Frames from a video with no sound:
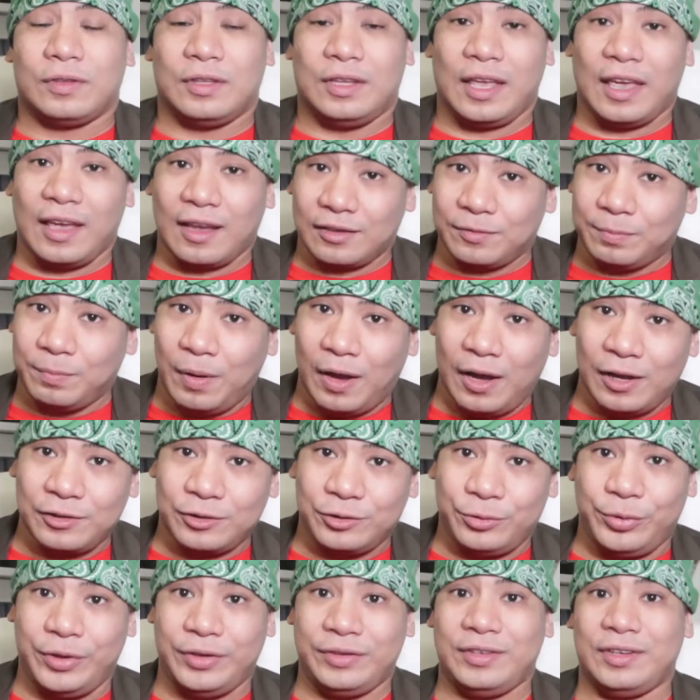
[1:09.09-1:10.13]
the Xbox
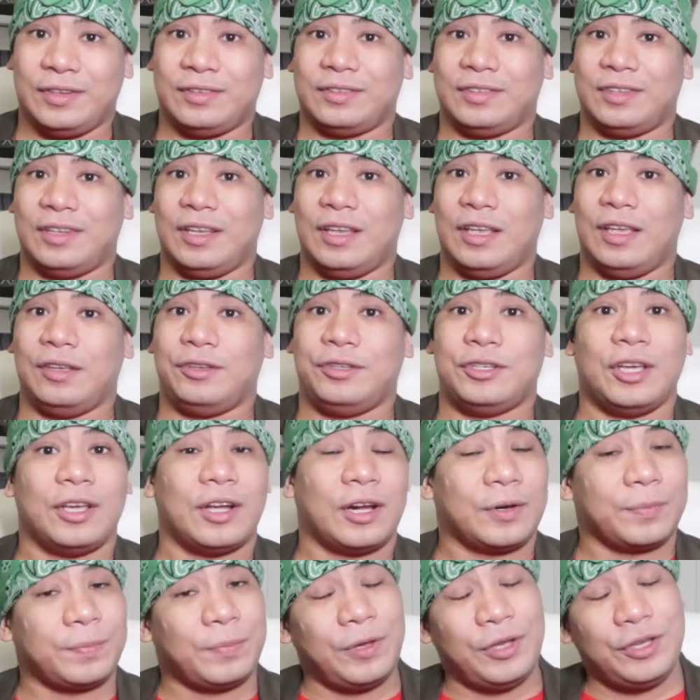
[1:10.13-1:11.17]
three sixty J
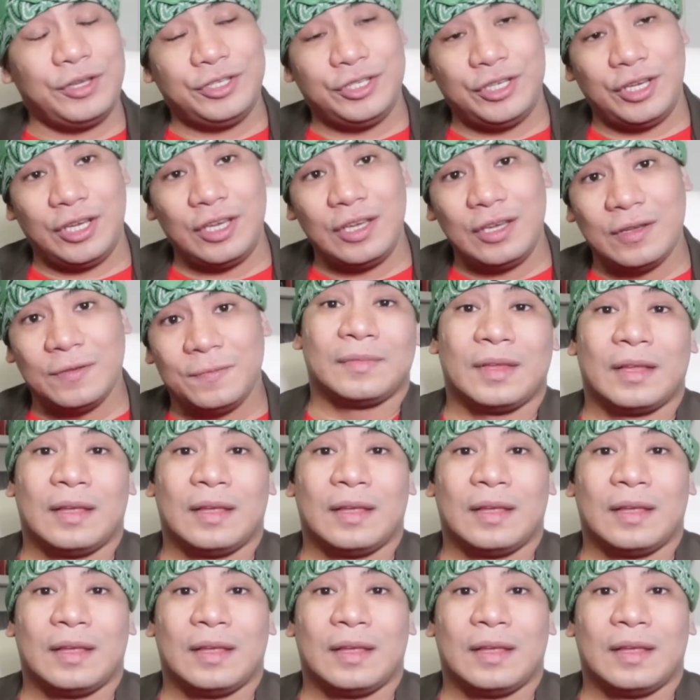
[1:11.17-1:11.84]
R P G.